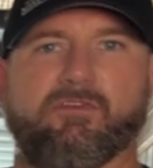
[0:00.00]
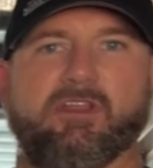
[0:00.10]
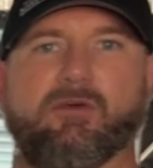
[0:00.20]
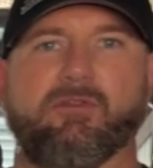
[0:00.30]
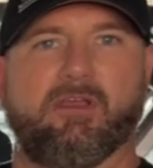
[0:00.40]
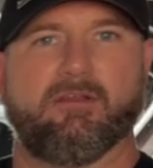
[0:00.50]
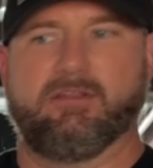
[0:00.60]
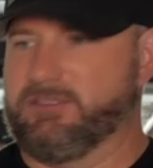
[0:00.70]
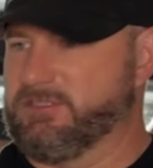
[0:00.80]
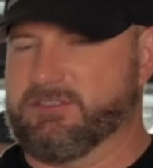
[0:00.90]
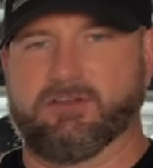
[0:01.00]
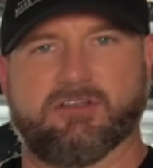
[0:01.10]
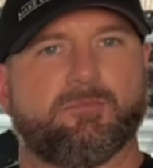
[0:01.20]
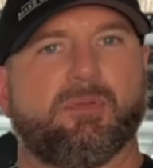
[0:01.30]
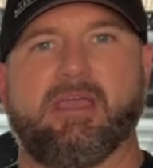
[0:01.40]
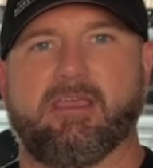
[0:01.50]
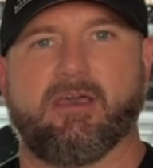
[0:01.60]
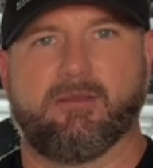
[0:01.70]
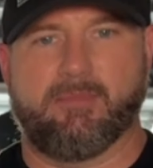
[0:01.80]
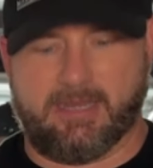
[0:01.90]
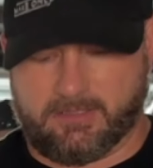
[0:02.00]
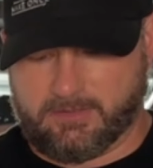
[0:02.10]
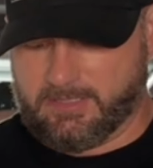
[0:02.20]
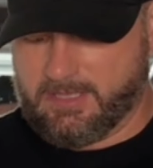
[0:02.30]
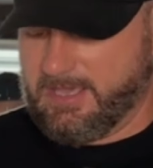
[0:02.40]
video there. It just starts playing automatically,